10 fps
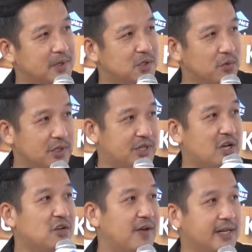we share a
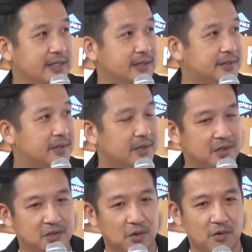lot of ideas.
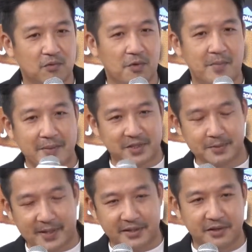So from my
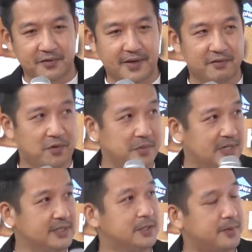perspective and from
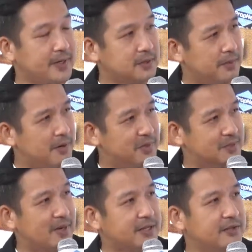her
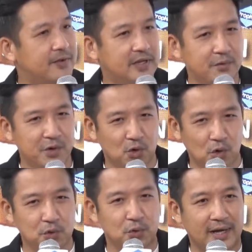perspective, and then we
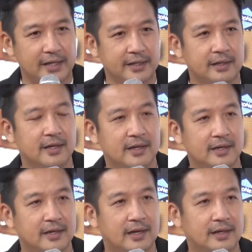grow together,
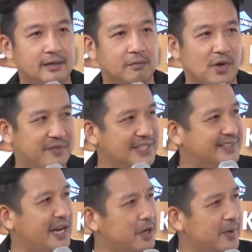we have this
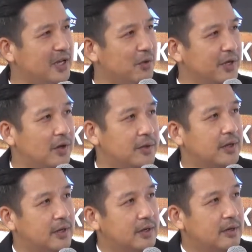dynamic going on.
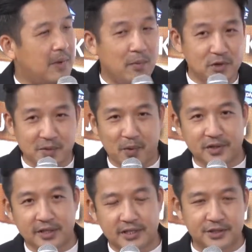But most
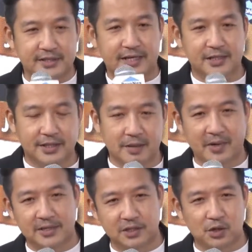importantly, she's an agent, I'm
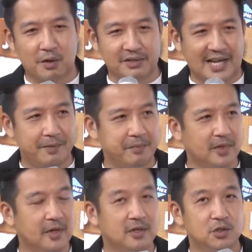an agent, so our time,
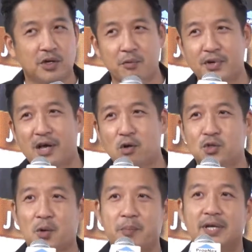we can go
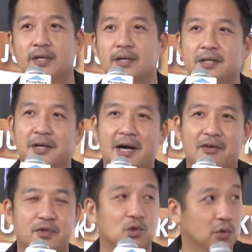shopping in the
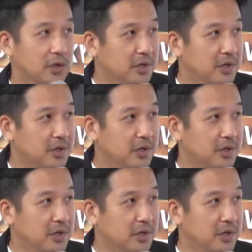afternoon,